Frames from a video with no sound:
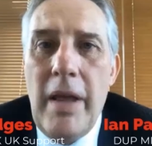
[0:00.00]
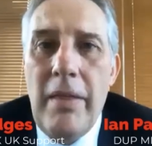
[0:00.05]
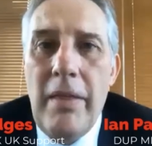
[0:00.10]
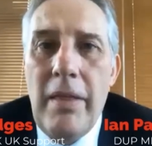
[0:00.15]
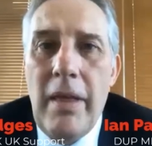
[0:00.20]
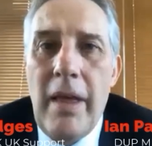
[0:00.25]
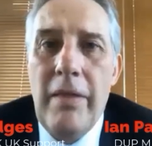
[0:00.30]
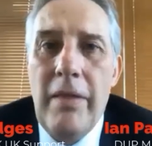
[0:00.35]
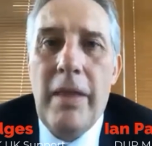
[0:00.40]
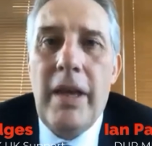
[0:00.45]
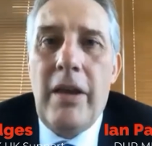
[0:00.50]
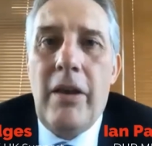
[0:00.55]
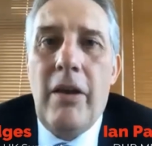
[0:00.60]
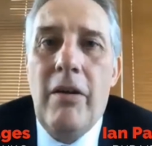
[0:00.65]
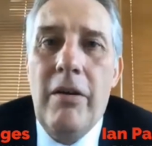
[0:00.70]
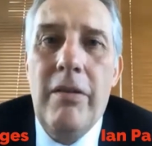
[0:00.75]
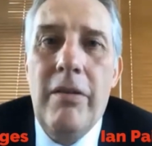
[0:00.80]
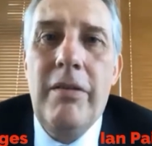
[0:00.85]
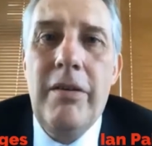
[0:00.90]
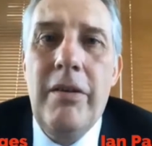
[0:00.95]
I think
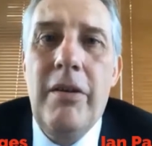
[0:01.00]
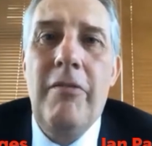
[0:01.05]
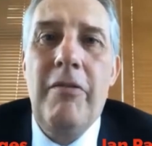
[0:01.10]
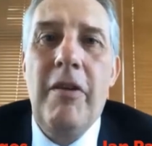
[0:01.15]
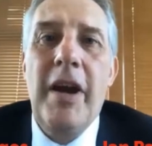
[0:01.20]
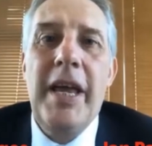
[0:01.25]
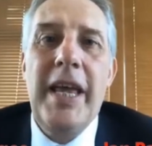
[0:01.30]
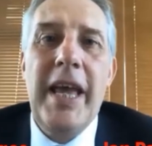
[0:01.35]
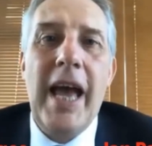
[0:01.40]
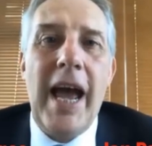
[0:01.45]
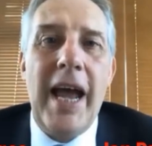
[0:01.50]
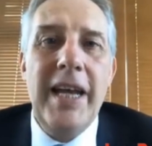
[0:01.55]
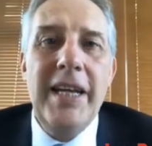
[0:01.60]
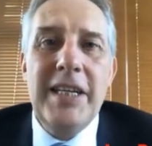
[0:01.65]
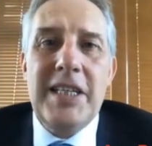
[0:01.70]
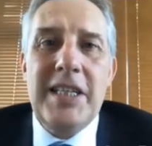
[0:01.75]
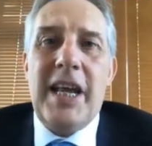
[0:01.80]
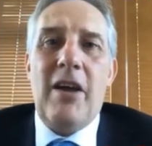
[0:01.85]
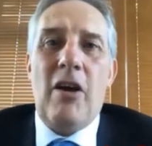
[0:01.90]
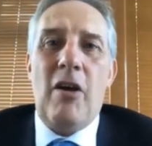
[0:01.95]
you're very kind to
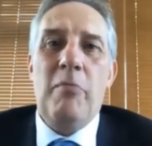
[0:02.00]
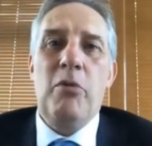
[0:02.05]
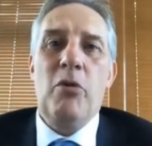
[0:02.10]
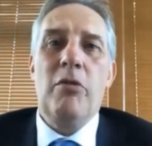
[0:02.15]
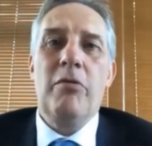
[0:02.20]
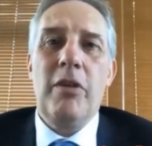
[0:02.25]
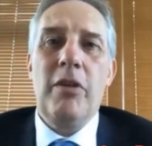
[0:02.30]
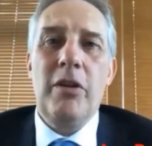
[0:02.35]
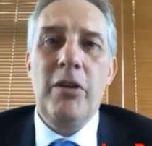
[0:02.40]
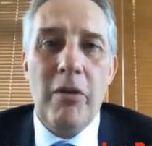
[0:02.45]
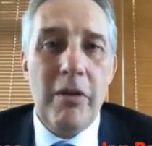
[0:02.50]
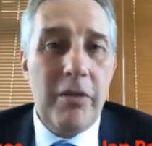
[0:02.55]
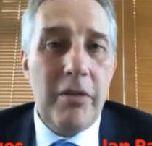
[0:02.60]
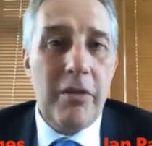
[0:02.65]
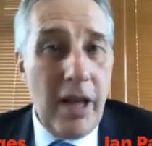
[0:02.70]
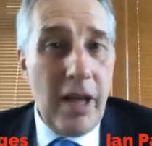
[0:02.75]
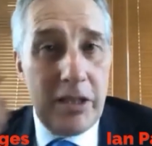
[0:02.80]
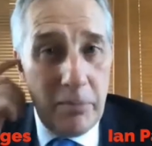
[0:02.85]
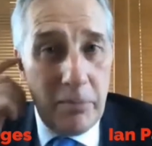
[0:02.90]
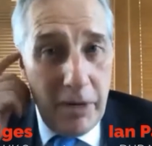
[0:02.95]
say how beautiful
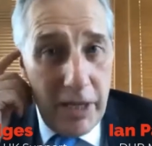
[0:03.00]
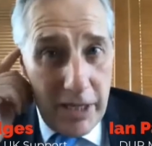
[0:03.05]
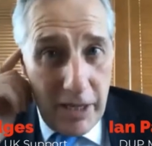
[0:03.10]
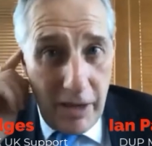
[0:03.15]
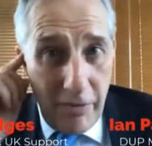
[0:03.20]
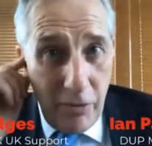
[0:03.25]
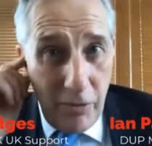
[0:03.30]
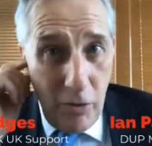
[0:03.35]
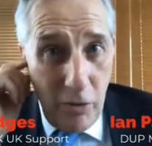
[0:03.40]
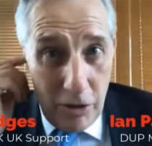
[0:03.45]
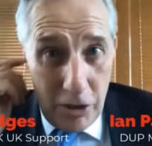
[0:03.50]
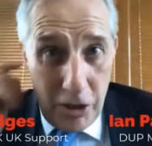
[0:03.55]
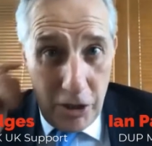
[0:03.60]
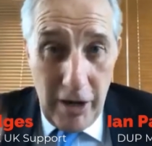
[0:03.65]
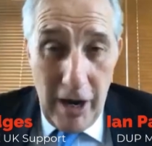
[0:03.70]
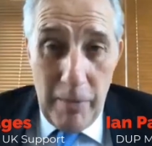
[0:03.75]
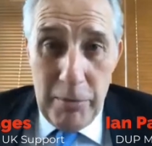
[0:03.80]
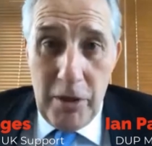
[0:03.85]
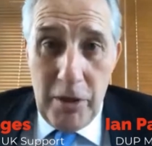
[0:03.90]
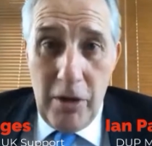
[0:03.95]
North Antrim is, and of course
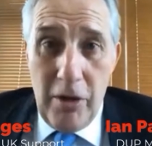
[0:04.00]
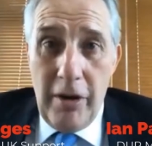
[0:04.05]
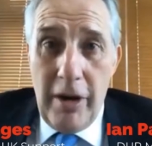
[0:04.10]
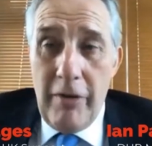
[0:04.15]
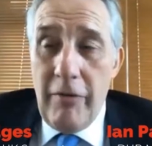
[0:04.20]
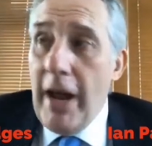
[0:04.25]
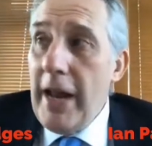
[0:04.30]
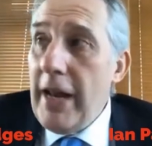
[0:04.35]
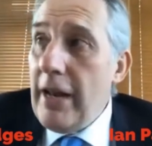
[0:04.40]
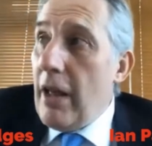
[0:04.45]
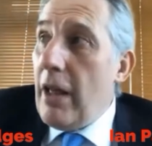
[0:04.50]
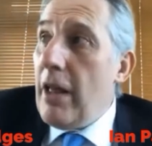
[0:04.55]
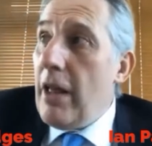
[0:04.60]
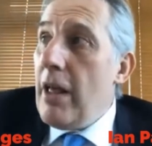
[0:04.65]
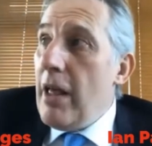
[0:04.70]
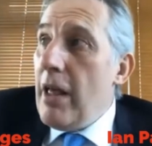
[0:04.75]
you're absolutely right.